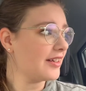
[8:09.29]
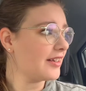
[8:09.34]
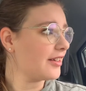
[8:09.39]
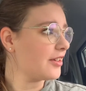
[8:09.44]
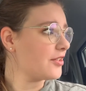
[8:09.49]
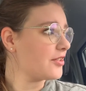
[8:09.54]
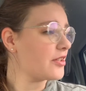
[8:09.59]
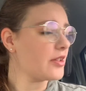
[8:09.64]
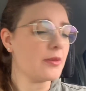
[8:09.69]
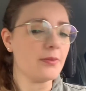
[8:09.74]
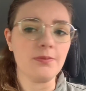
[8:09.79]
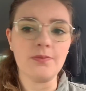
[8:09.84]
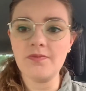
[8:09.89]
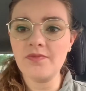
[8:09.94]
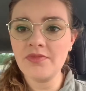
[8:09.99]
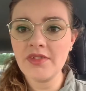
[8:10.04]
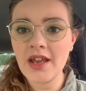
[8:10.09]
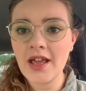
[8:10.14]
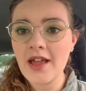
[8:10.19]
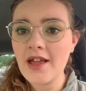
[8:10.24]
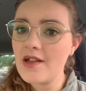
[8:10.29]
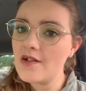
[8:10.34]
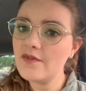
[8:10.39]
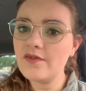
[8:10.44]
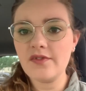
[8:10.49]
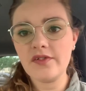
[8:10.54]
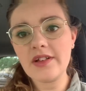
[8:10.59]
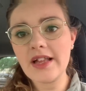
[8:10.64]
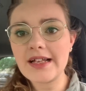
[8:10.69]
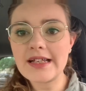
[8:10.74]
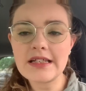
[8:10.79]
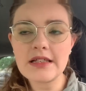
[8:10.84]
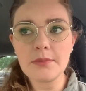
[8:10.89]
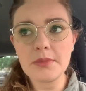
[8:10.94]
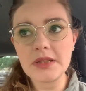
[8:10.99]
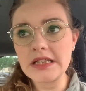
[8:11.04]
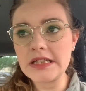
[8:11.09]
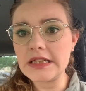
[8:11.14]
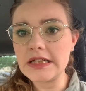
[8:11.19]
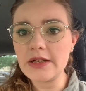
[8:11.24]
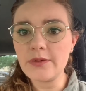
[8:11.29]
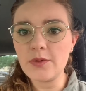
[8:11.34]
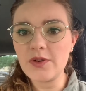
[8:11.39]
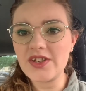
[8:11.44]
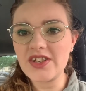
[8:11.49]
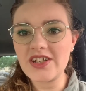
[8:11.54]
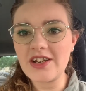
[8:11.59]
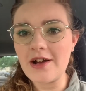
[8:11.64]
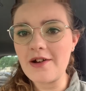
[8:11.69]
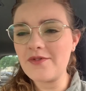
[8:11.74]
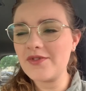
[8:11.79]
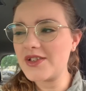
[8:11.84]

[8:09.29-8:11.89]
There's some flexibility with stuff.